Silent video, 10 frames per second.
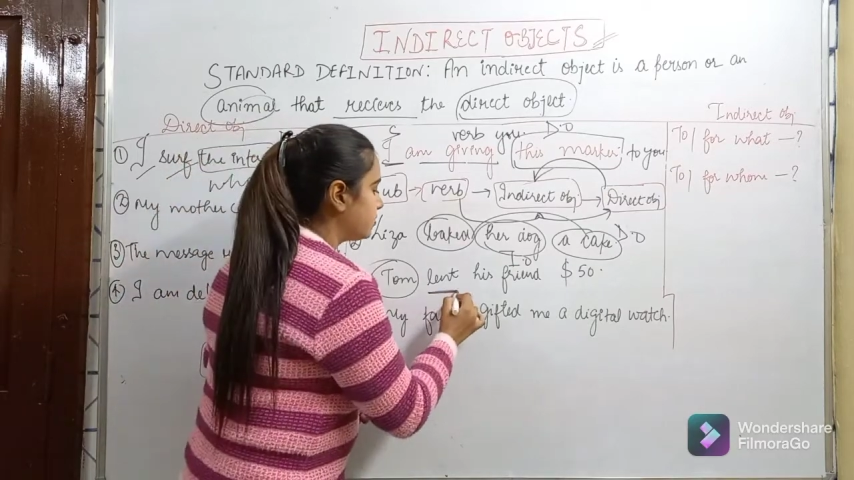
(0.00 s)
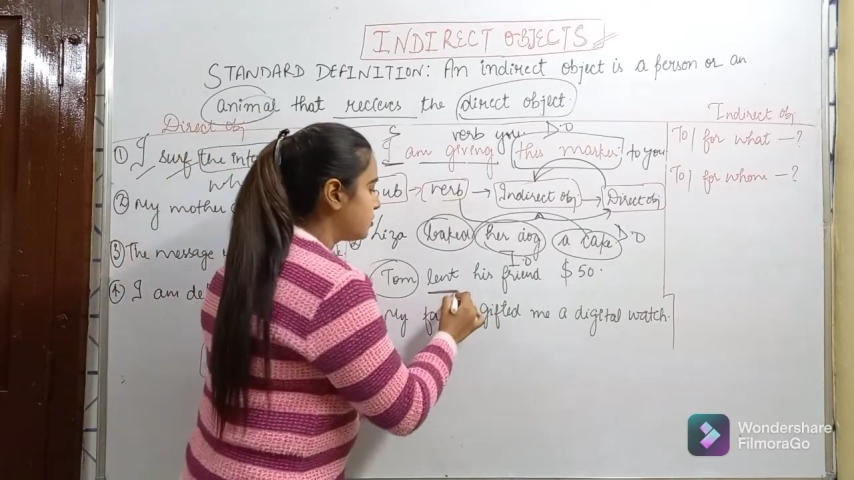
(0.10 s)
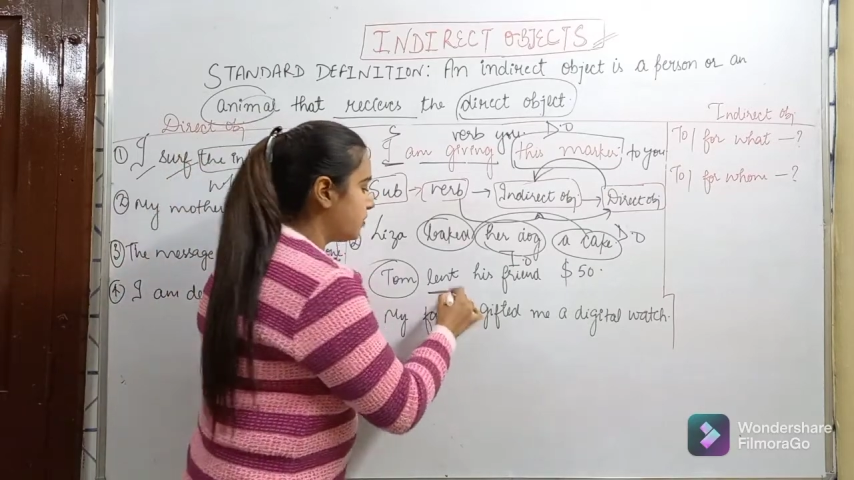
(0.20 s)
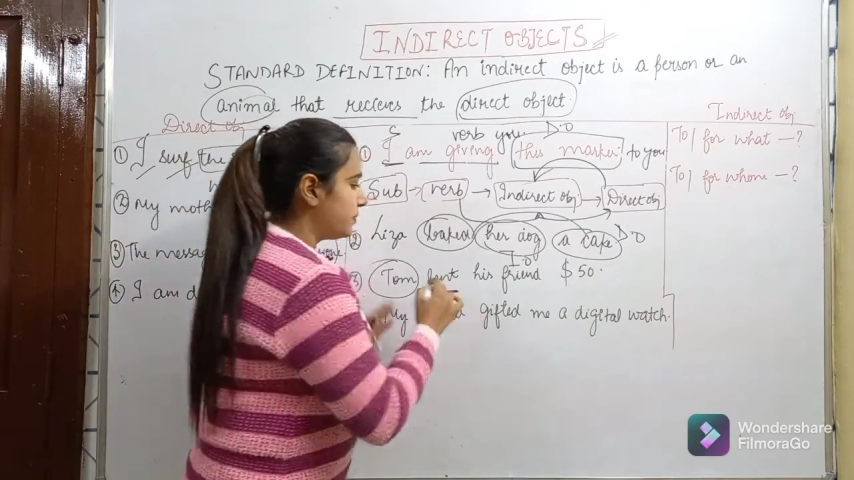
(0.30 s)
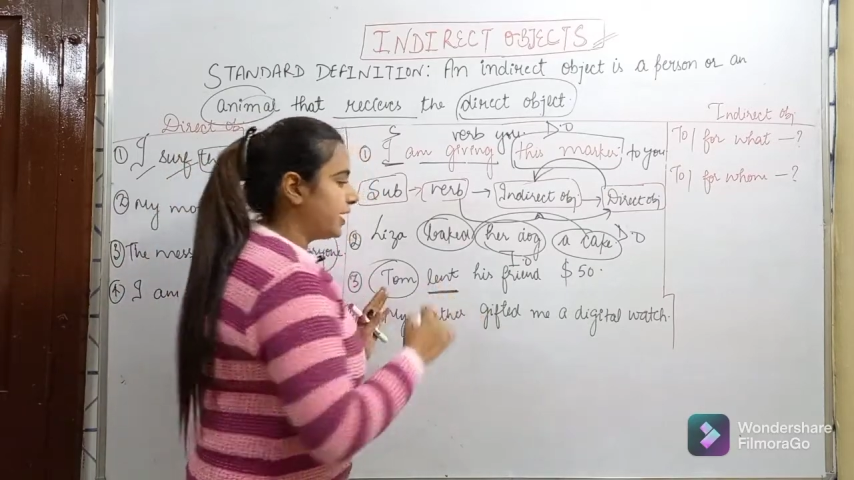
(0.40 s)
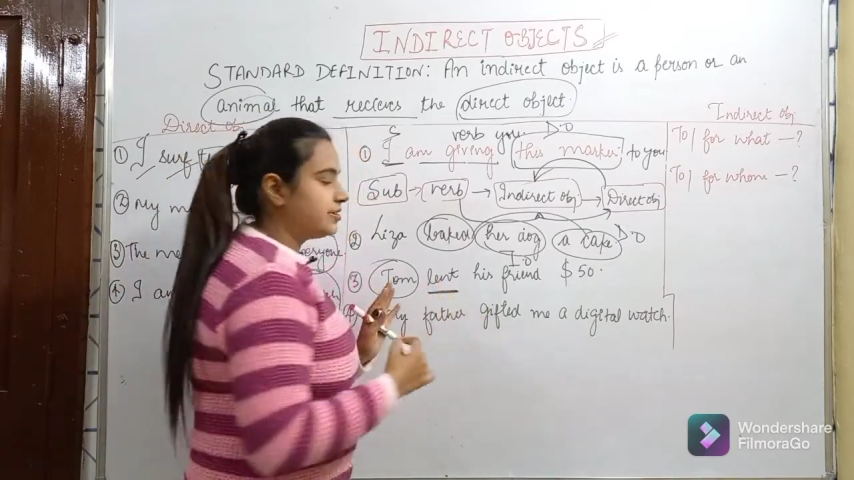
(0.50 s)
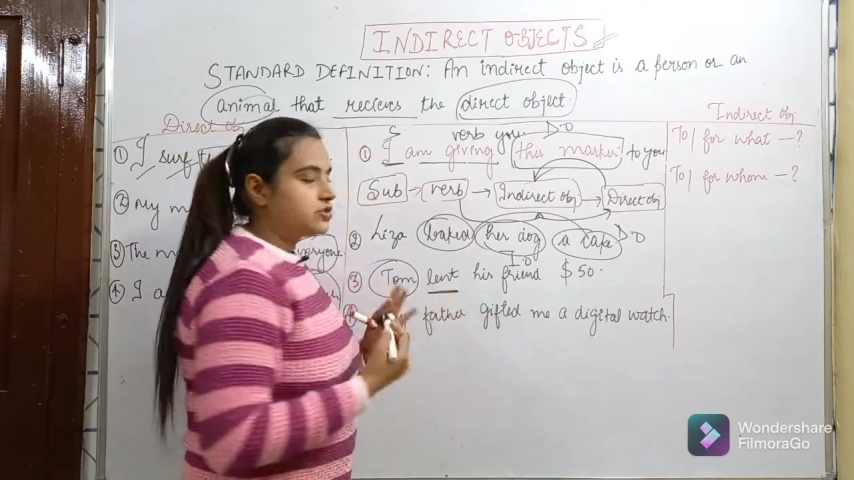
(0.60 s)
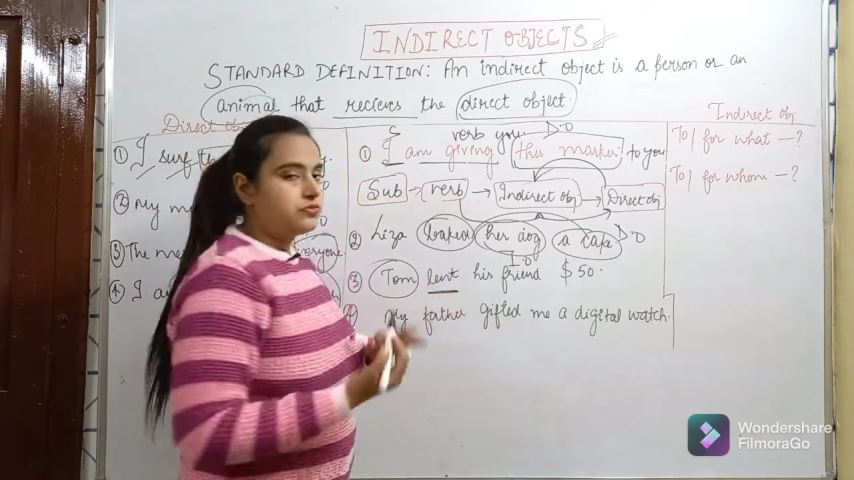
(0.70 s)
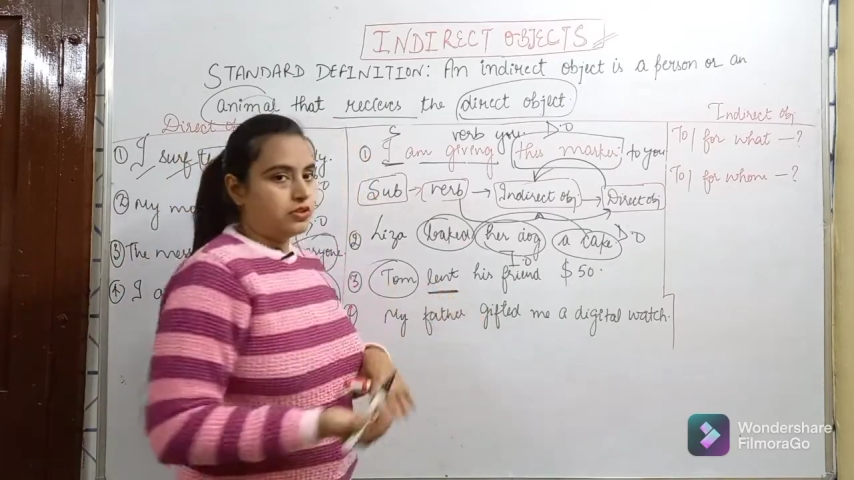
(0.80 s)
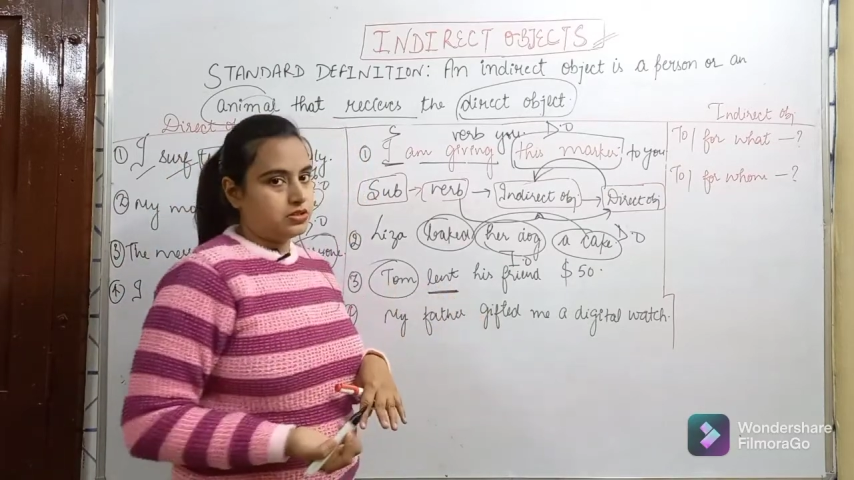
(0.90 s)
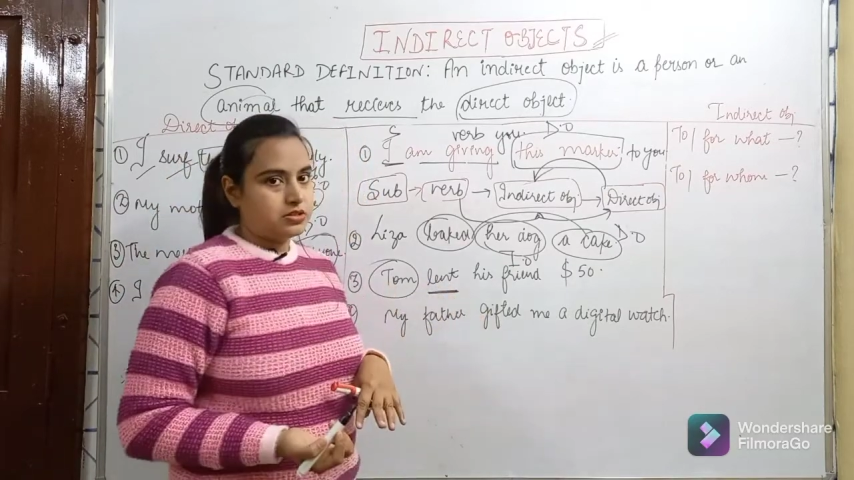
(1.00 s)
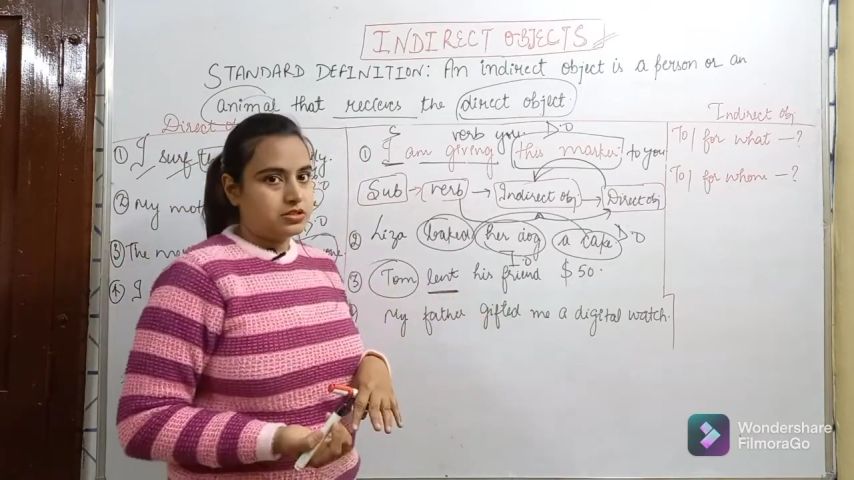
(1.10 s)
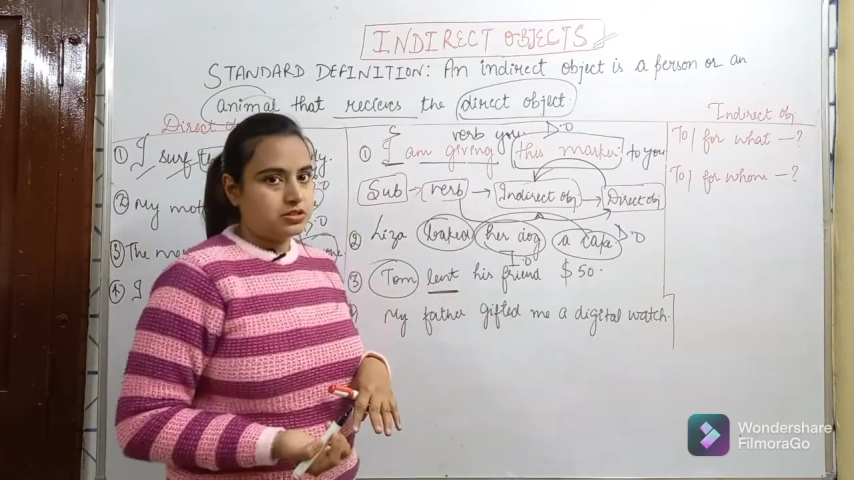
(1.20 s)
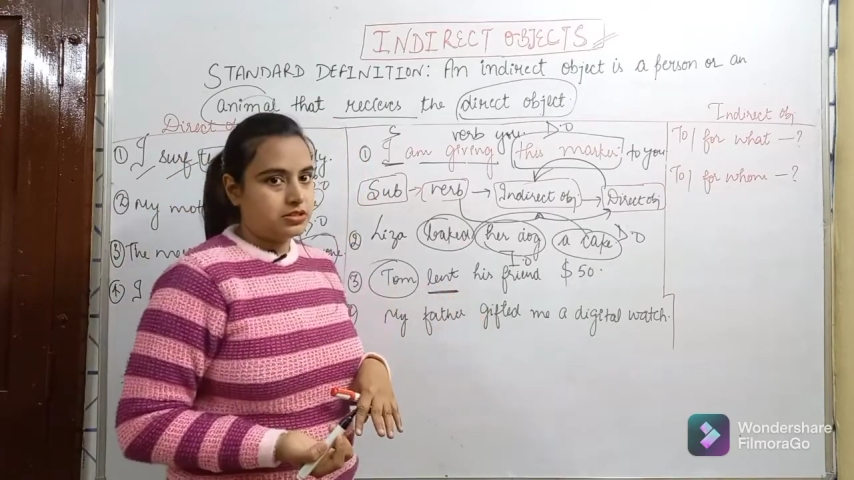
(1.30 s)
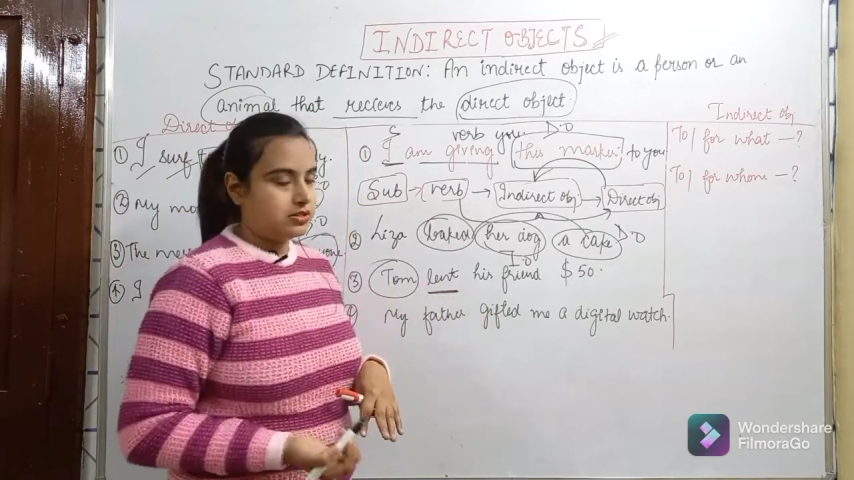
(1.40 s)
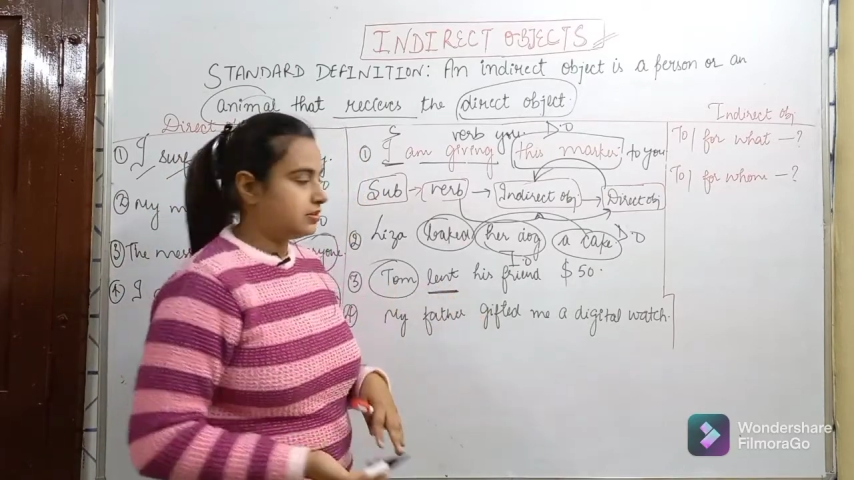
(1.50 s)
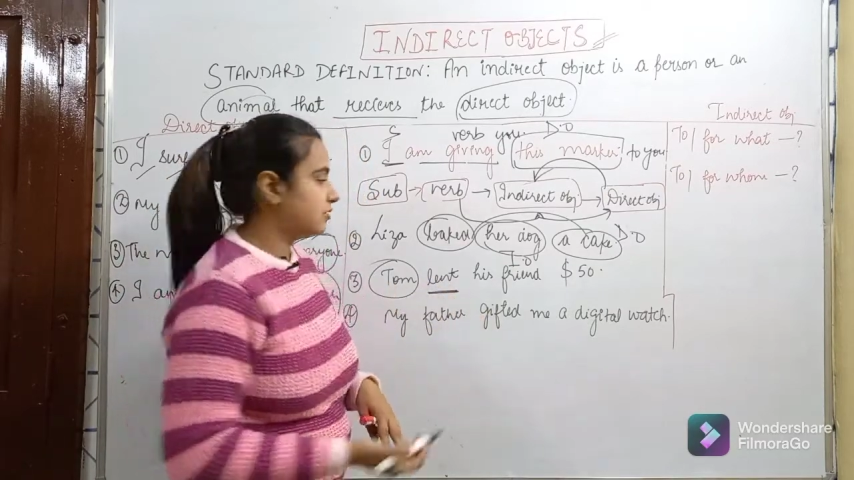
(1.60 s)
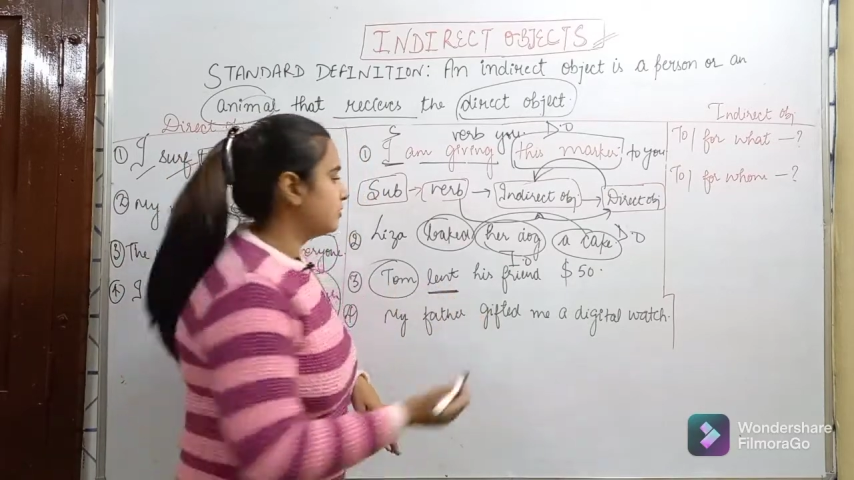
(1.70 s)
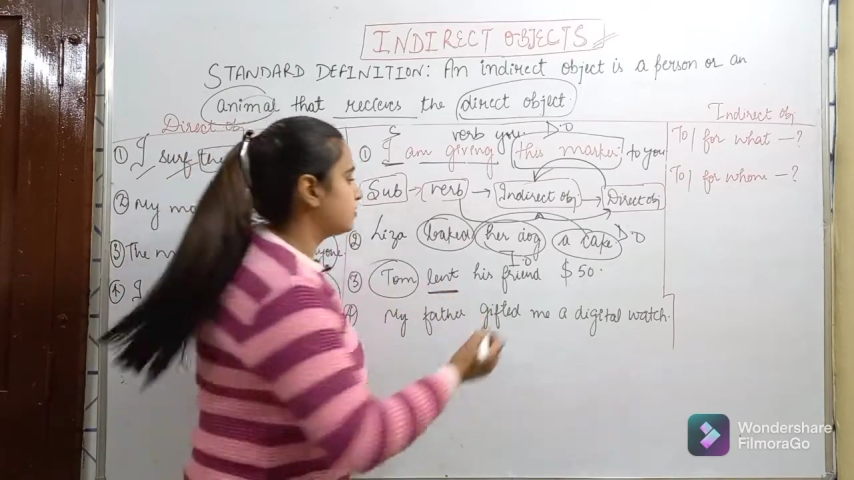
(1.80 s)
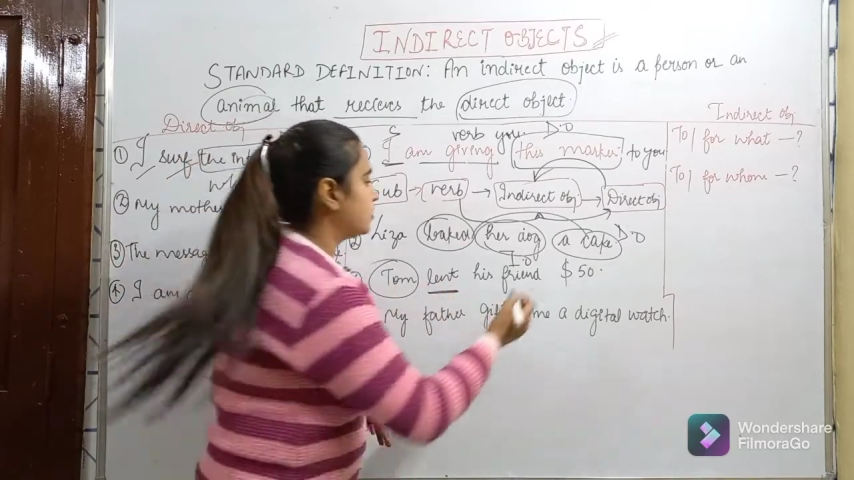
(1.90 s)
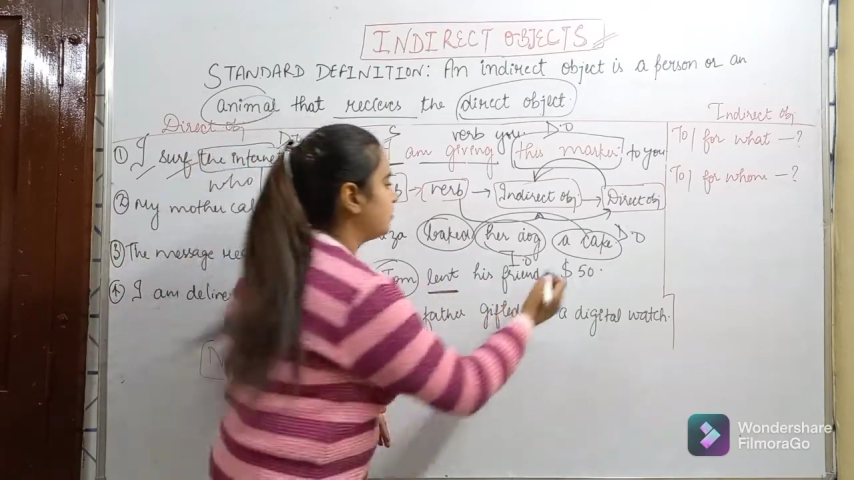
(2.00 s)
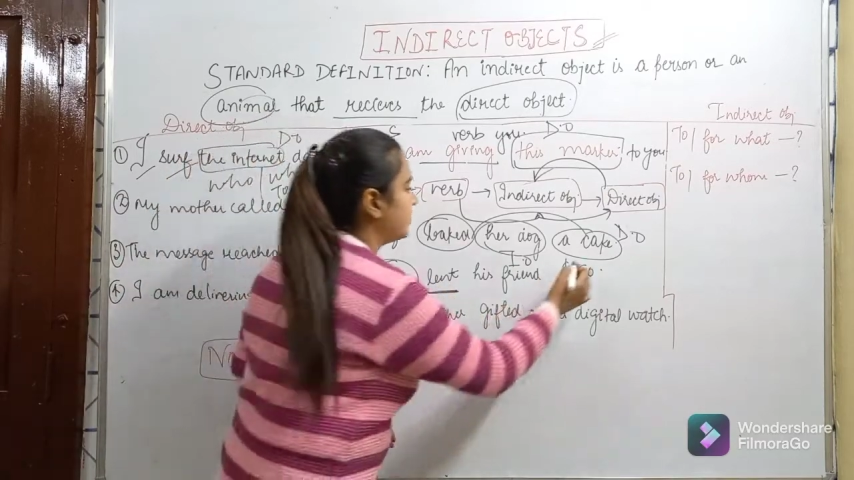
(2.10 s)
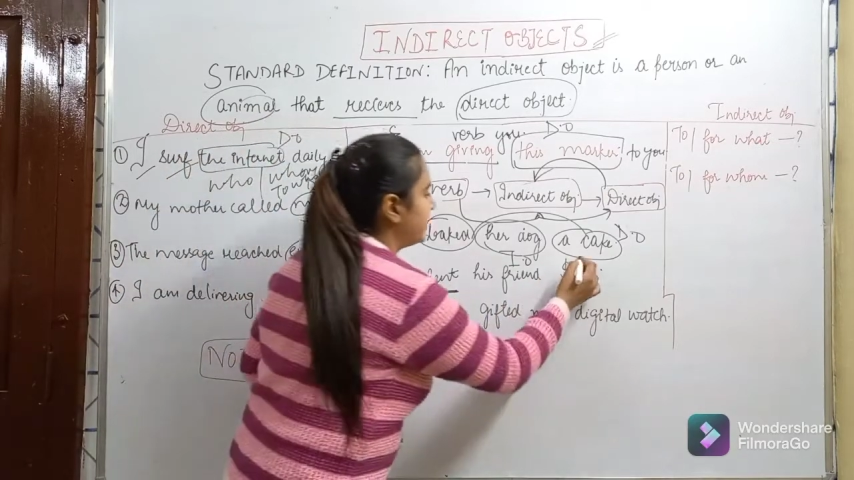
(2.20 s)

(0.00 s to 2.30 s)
Tom lent what? Tom